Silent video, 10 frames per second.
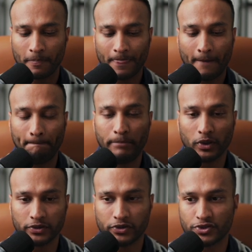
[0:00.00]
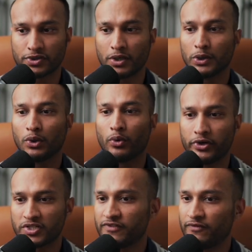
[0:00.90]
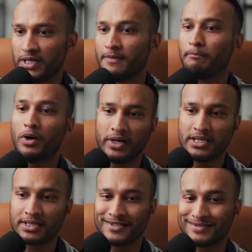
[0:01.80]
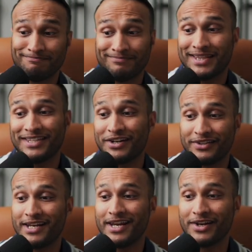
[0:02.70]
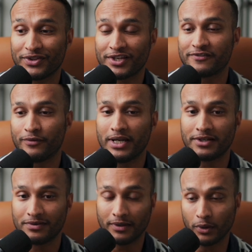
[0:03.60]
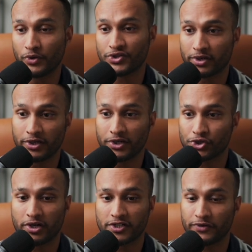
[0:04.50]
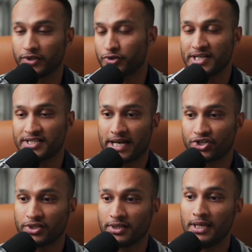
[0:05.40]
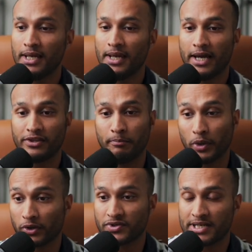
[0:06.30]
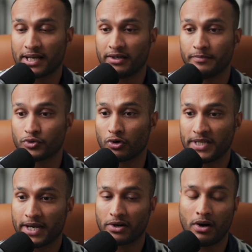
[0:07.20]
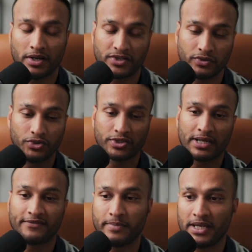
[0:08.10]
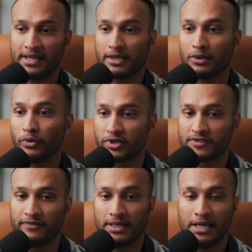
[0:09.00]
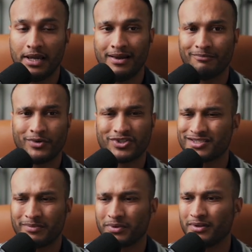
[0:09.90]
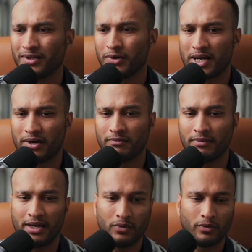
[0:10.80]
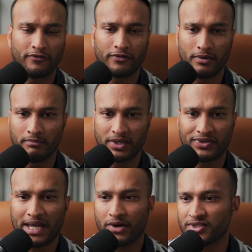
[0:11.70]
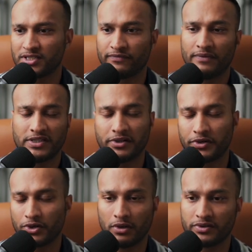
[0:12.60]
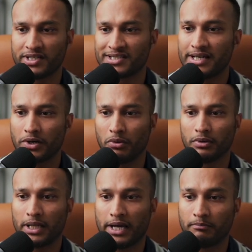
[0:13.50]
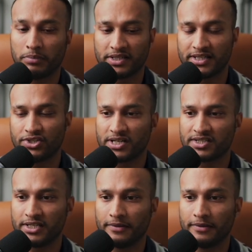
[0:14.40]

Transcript: builder's lawyer's fee component, because at the end of the day, nothing's free, and the lawyers are going to charge for the transaction, and the builder's not going to absorb that cost, so you just have to pay that lawyer's fee, which is typically around anywhere from $1,000 to $1,500. It's not a whole lot, plus HST.